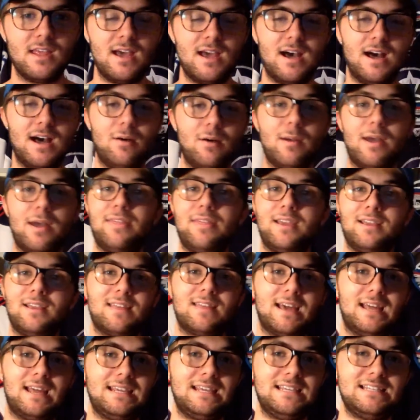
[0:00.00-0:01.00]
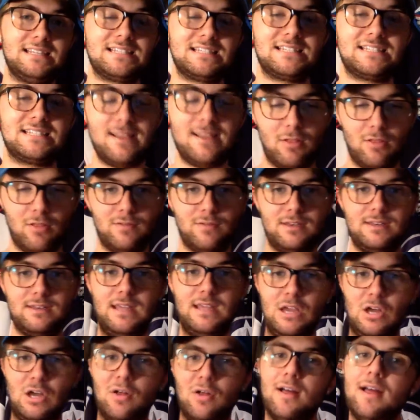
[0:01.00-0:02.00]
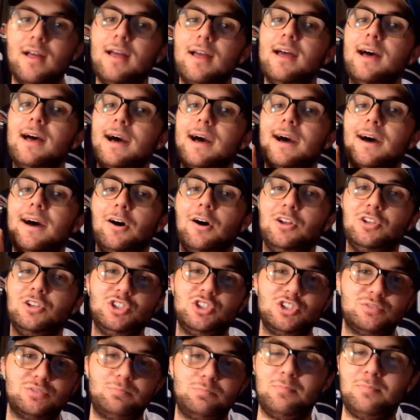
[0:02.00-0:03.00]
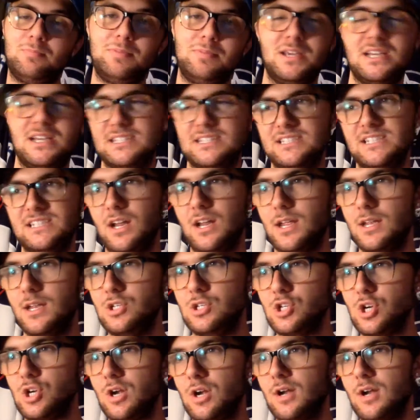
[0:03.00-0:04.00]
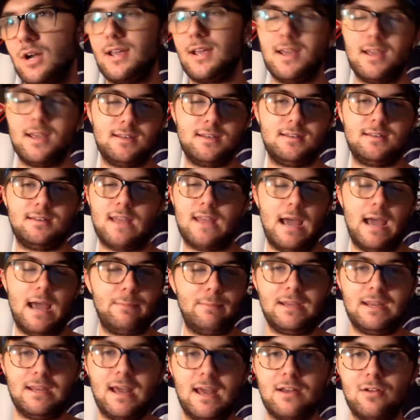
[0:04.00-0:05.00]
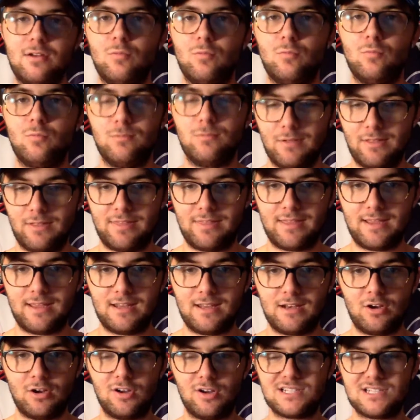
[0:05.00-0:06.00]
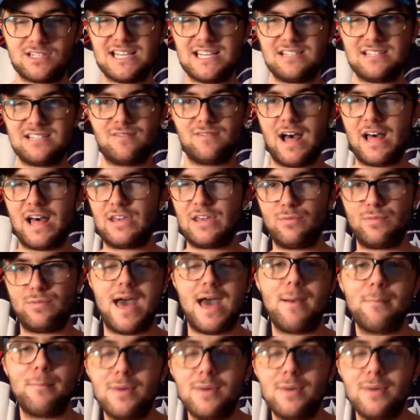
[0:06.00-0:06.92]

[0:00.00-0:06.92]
I think that he's a steal of a deal just because he got injured. I mean, I don't really think it hurts his value that